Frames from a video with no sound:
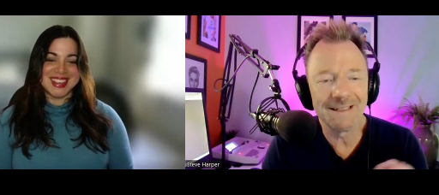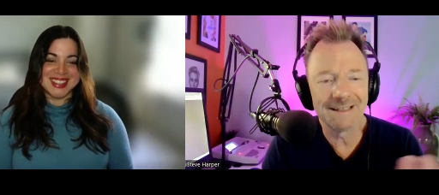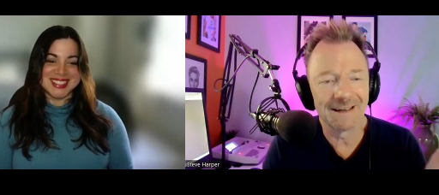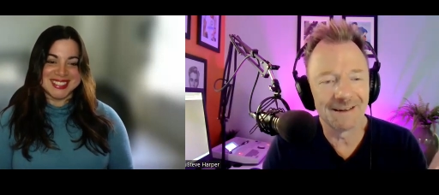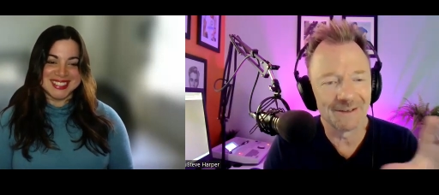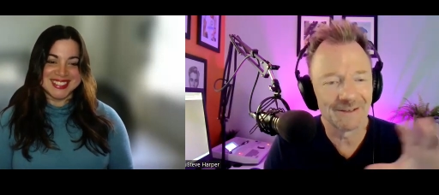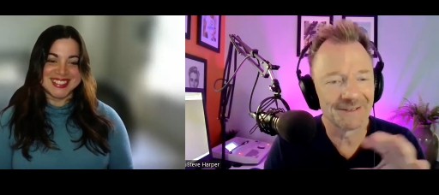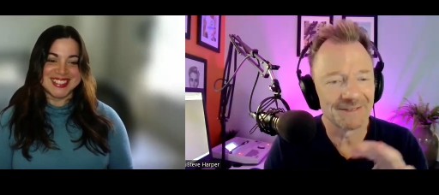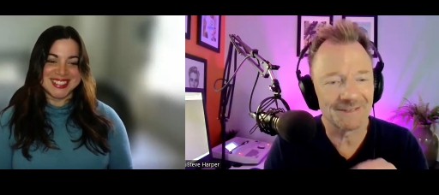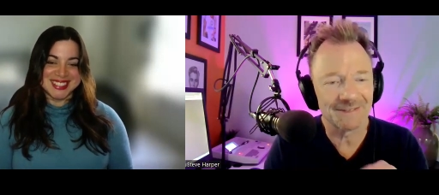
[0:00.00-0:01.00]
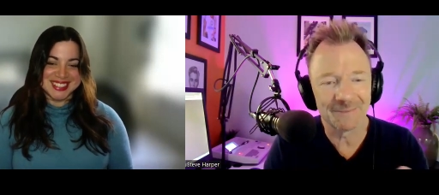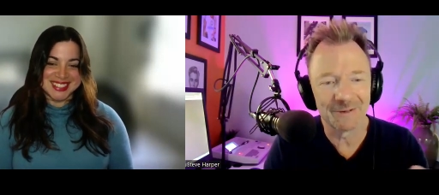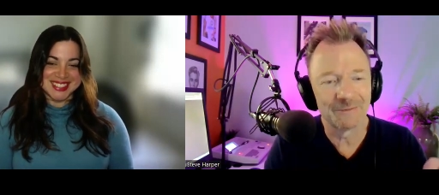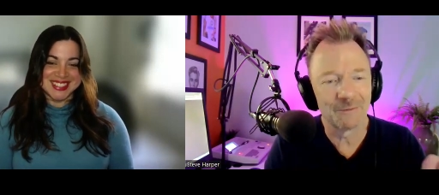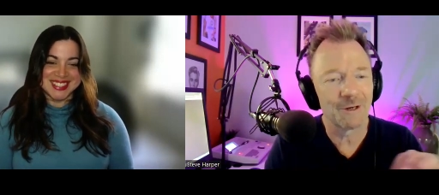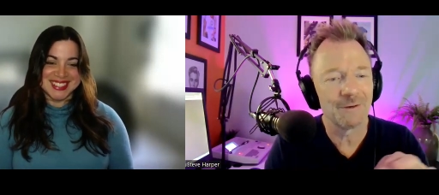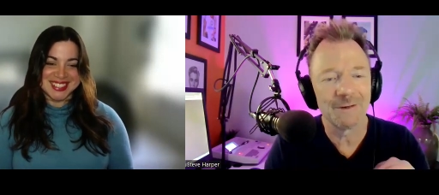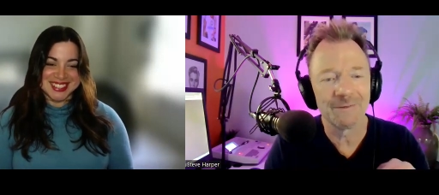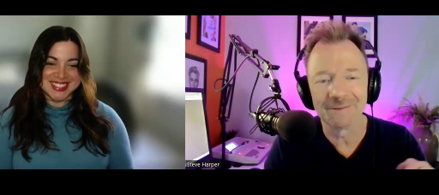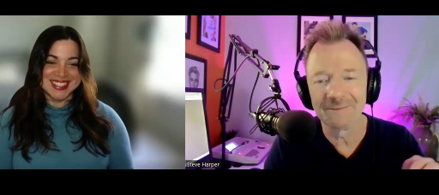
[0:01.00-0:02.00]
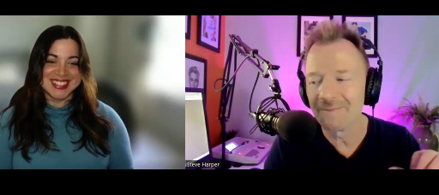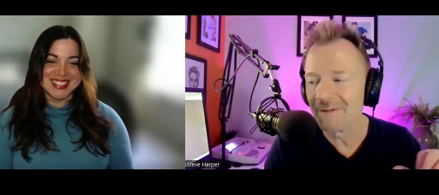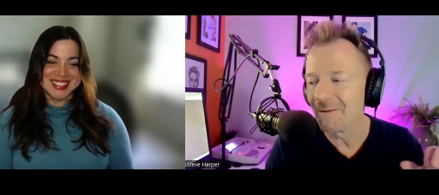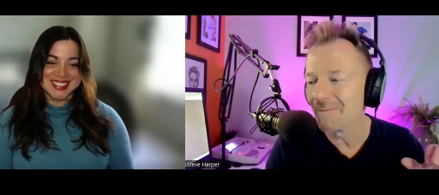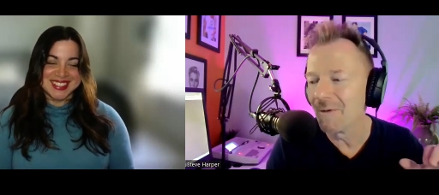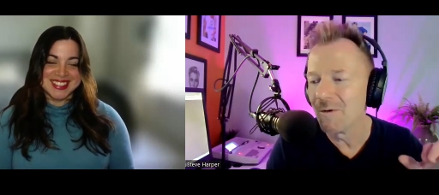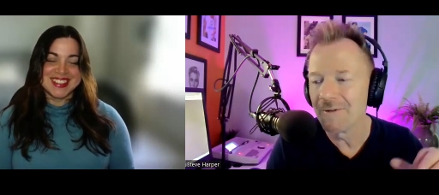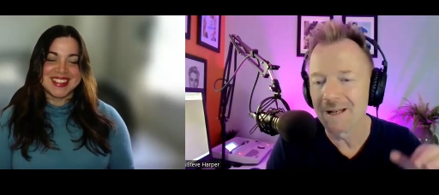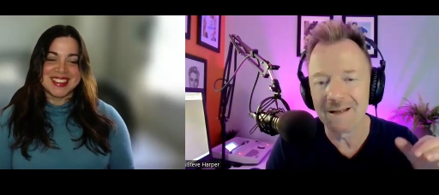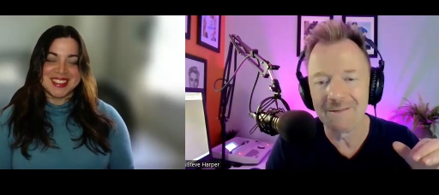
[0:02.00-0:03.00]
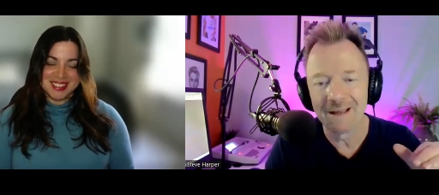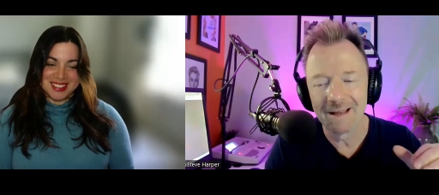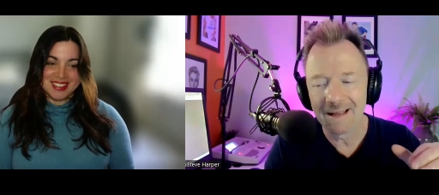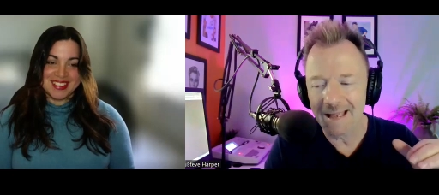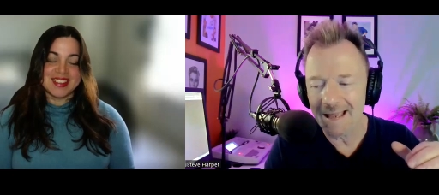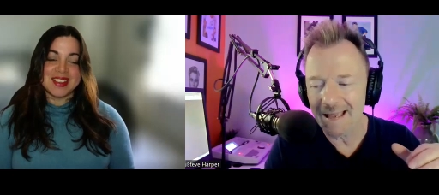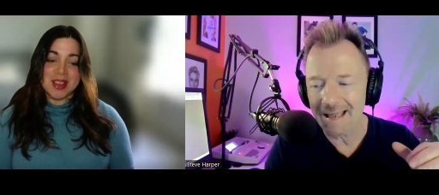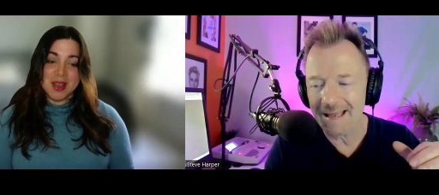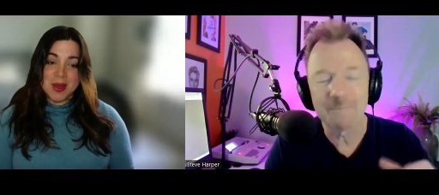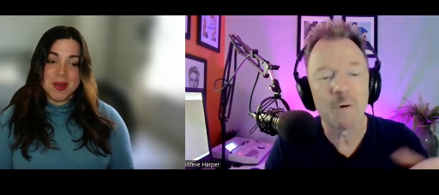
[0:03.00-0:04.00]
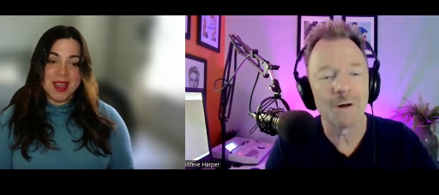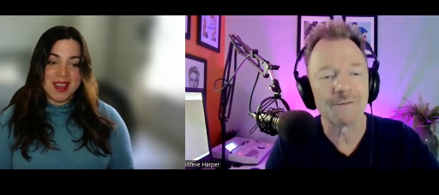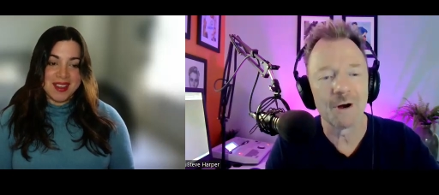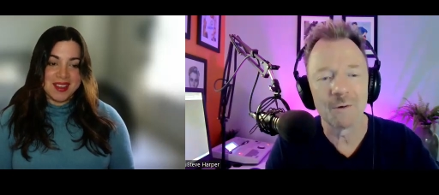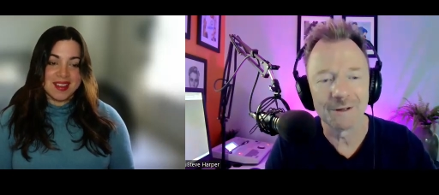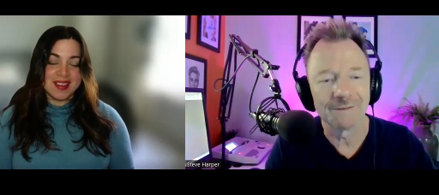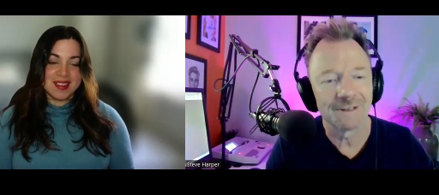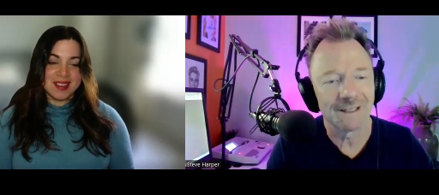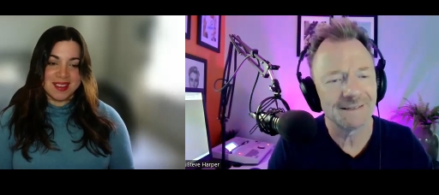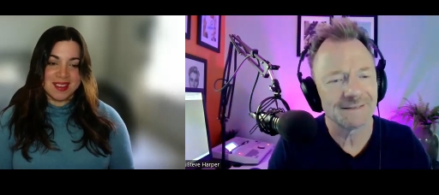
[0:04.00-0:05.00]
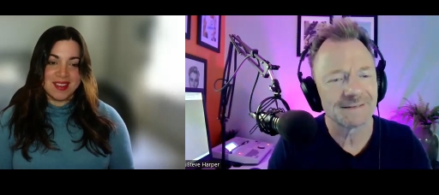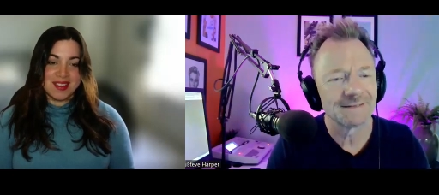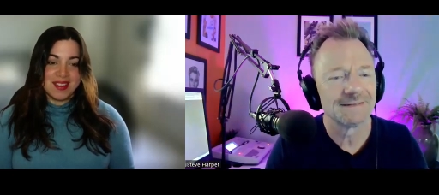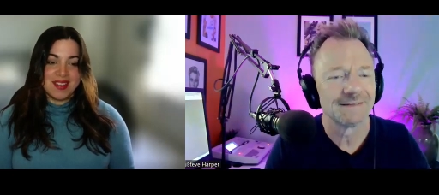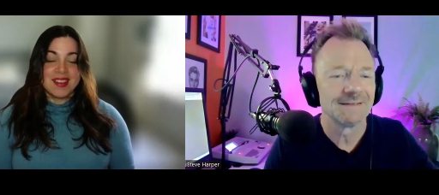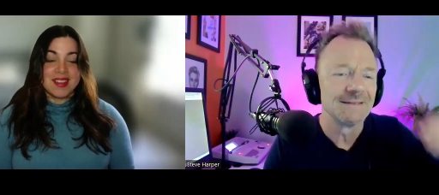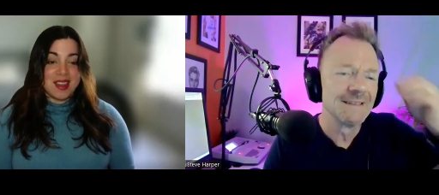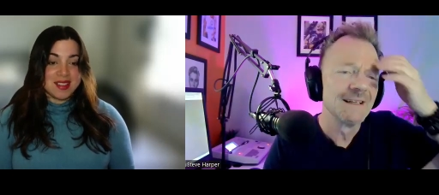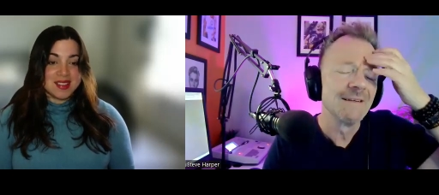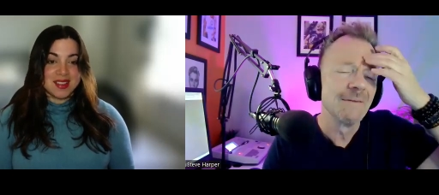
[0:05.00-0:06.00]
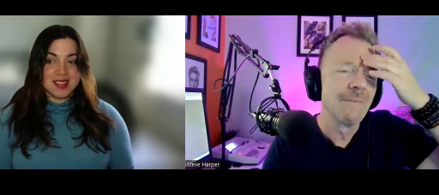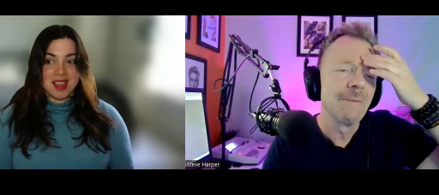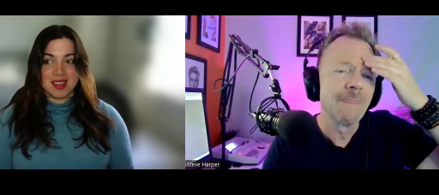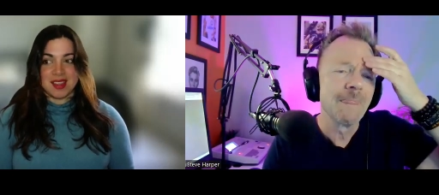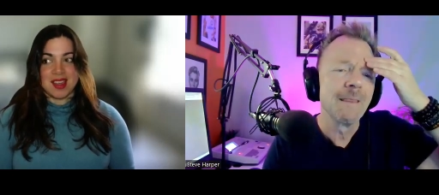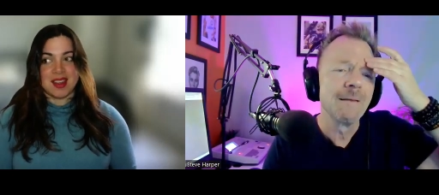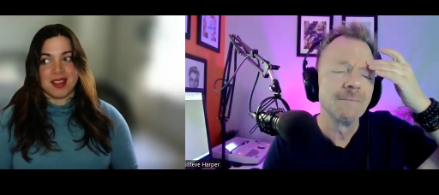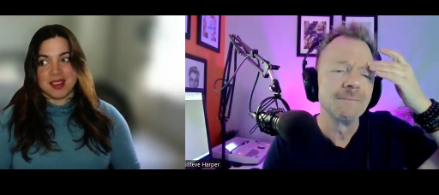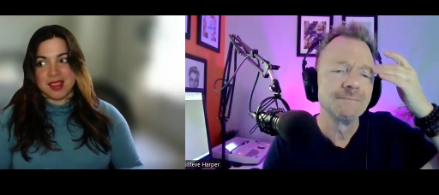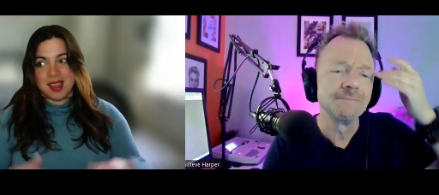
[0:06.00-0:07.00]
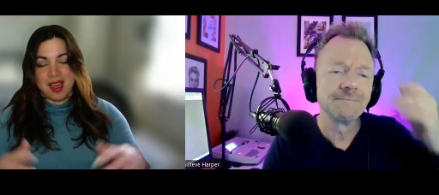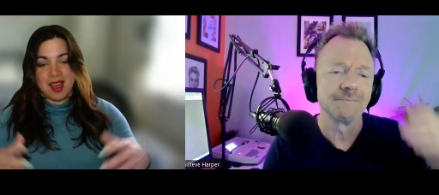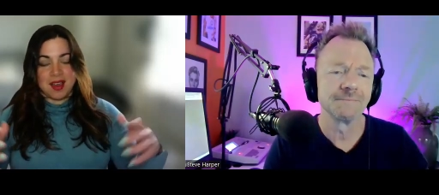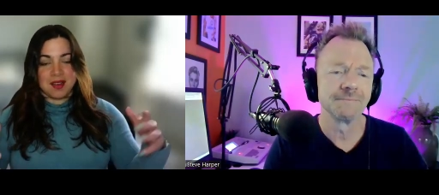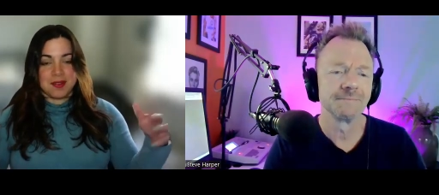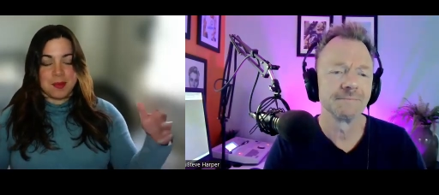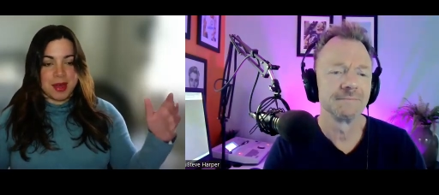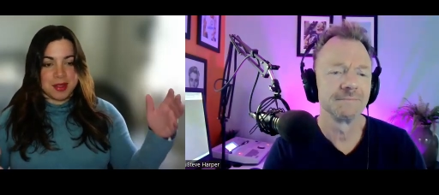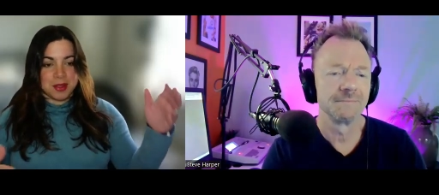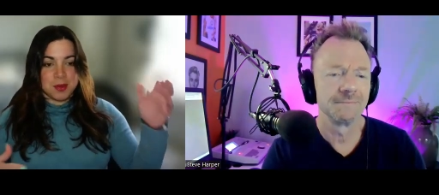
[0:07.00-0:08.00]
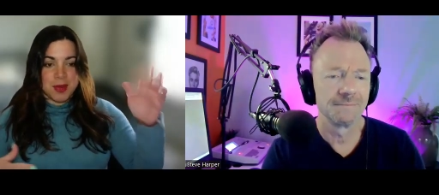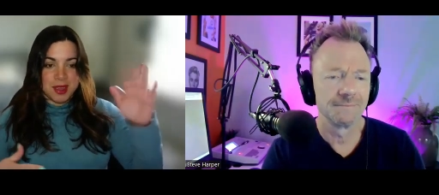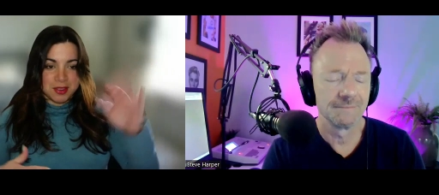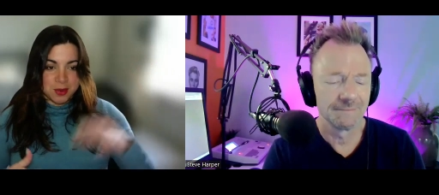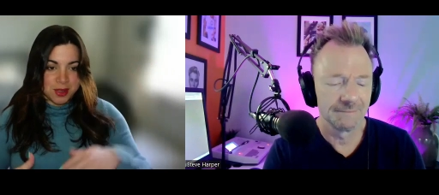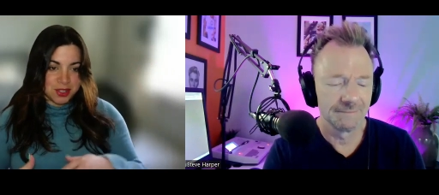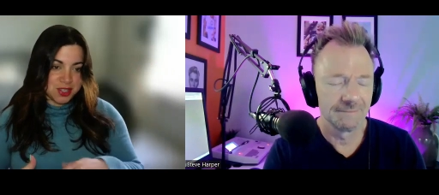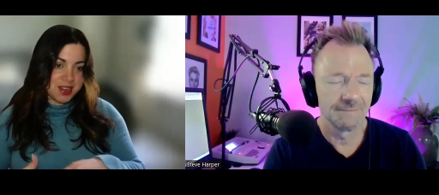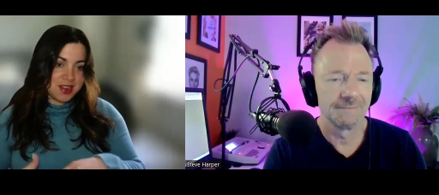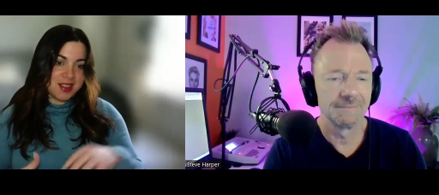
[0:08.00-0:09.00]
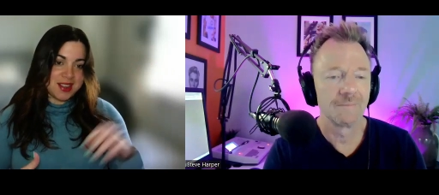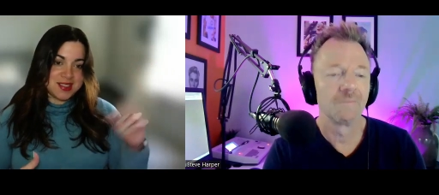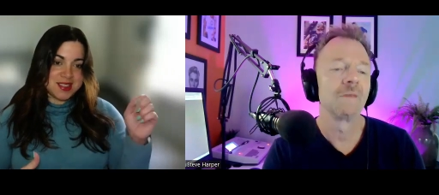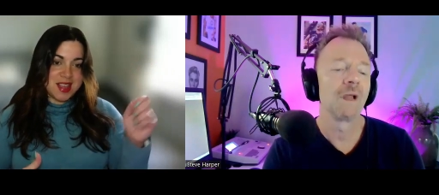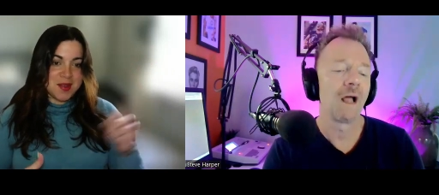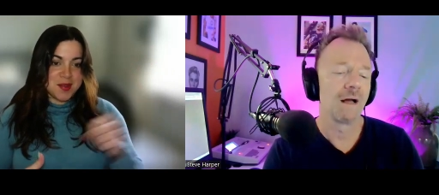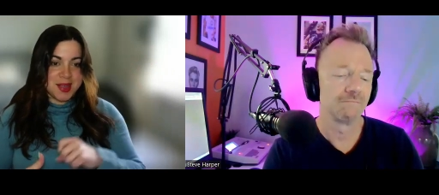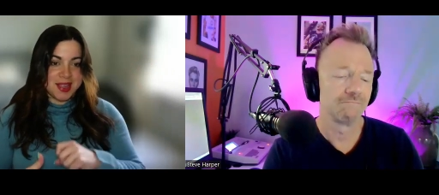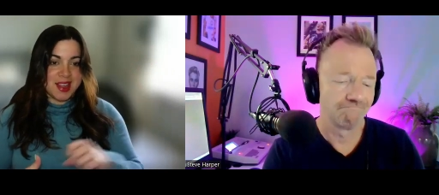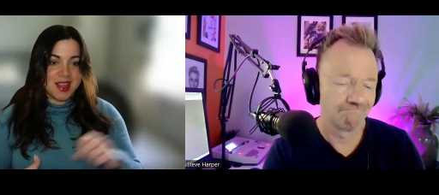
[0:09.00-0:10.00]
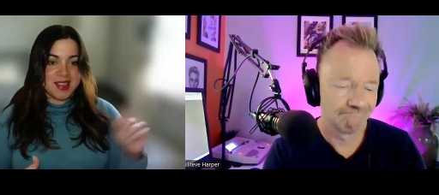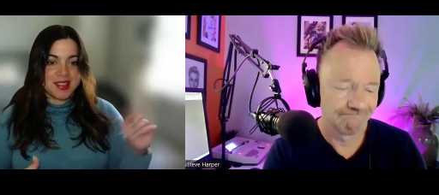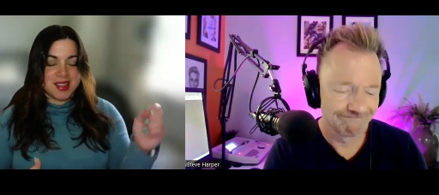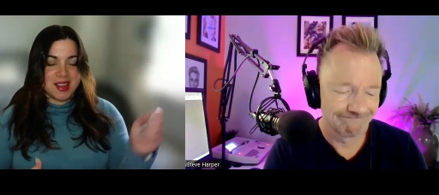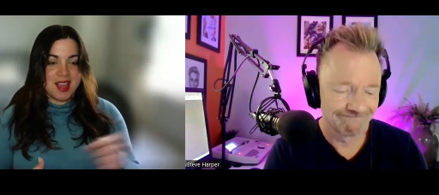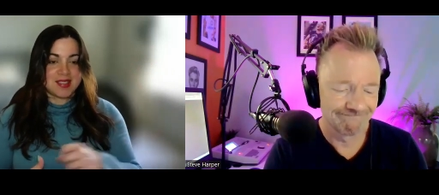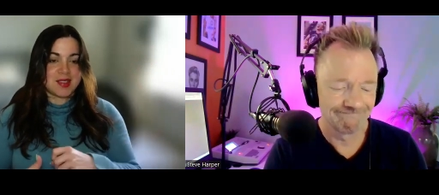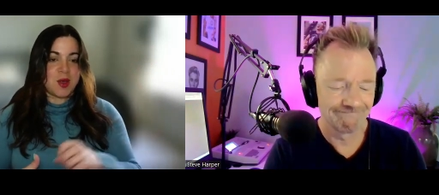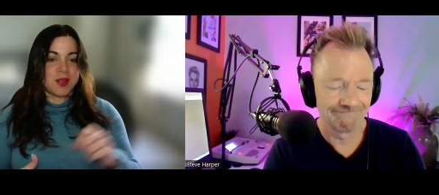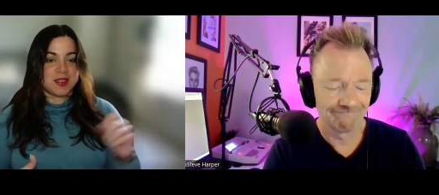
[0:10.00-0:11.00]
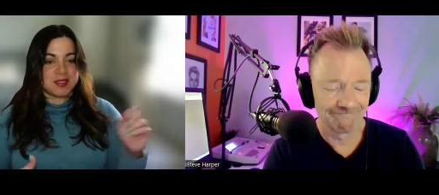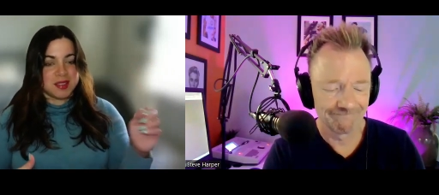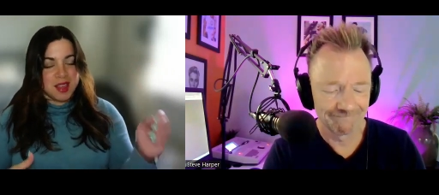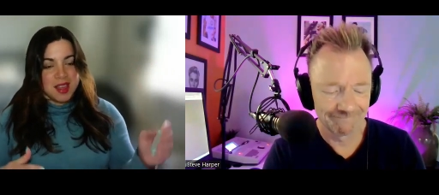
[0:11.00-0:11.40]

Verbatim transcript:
Speaker 1: details before you even, you know, move any oh, any yeah. point forward, right?
Speaker 2: Yes, exactly. And I literally have about a two-page questionnaire that I sit down with my clients and ask all these